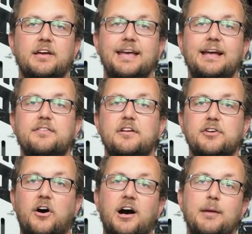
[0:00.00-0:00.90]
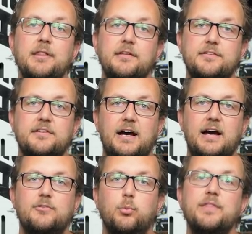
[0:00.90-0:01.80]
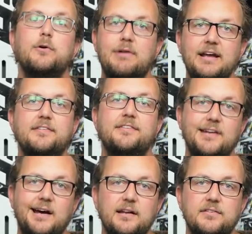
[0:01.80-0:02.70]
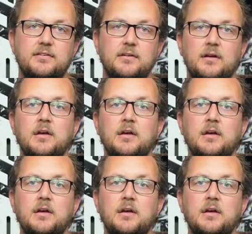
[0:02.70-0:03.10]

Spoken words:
against a timer that starts when the race starts.